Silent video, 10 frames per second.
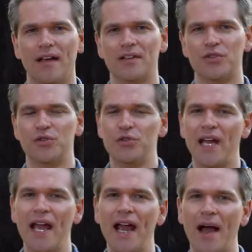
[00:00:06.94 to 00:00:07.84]
So
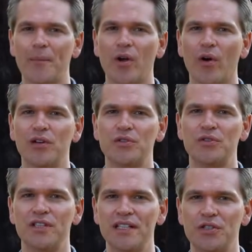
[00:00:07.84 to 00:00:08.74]
today I'm going to
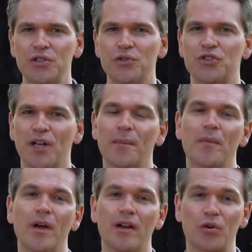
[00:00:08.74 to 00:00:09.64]
teach you
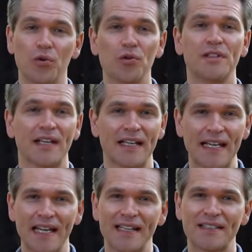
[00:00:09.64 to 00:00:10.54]
some cool
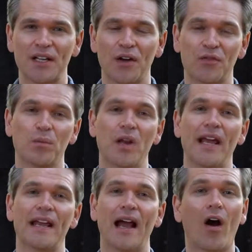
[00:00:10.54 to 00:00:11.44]
techniques for
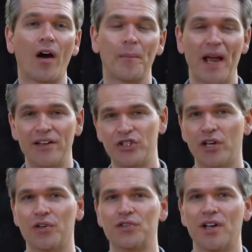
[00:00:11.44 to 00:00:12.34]
playing
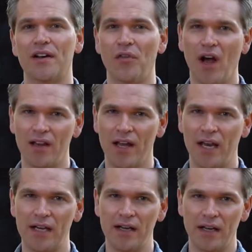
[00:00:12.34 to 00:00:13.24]
arpeggios on a
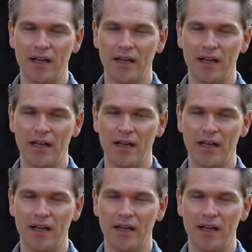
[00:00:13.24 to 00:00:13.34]
violin.